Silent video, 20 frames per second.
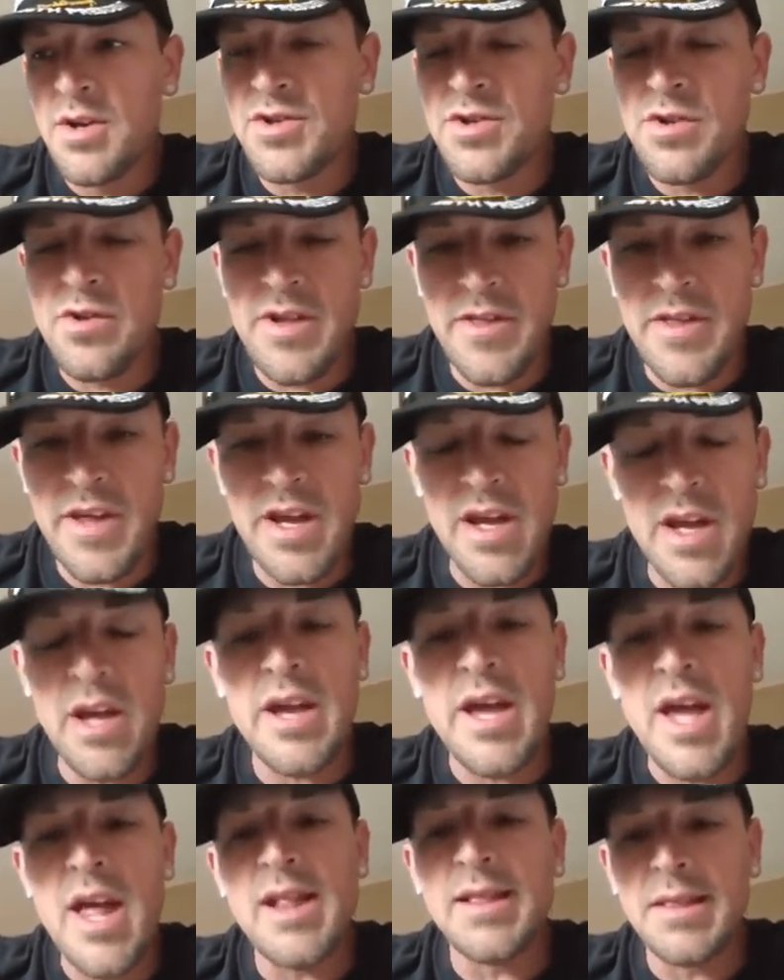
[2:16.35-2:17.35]
so that they
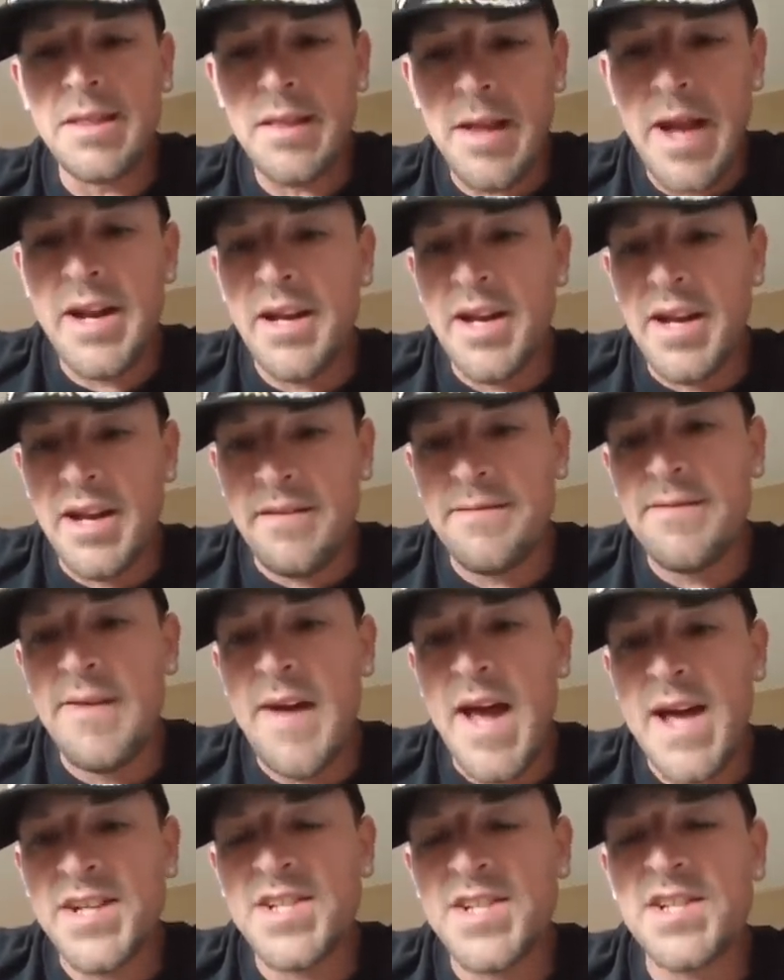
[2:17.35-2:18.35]
can get lightning
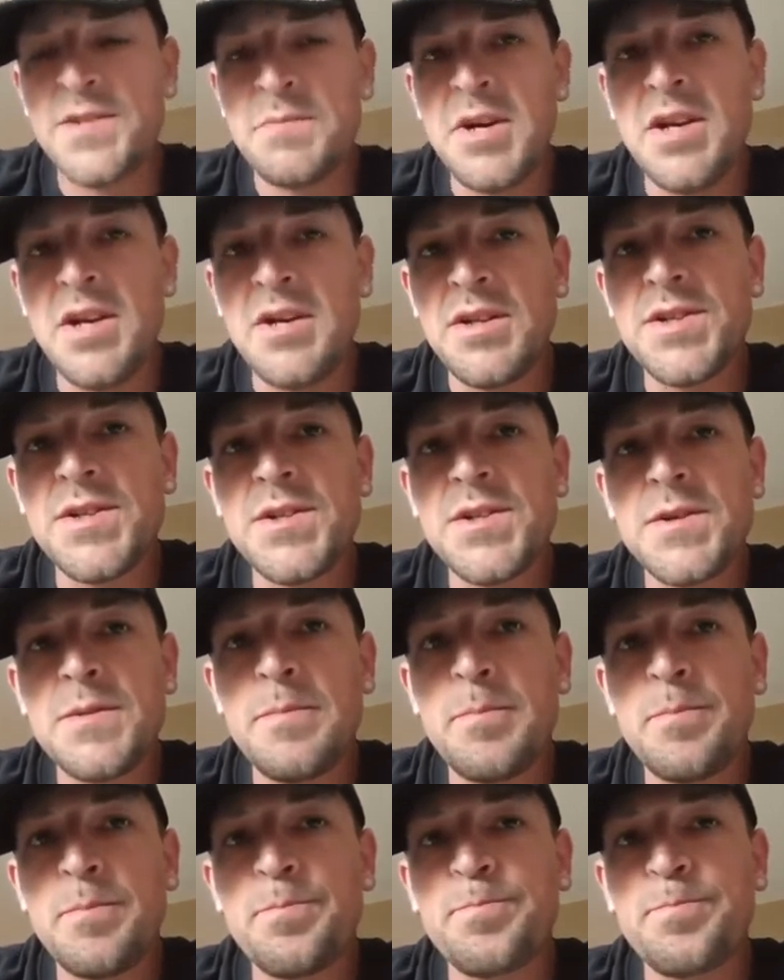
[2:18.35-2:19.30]
fast speeds.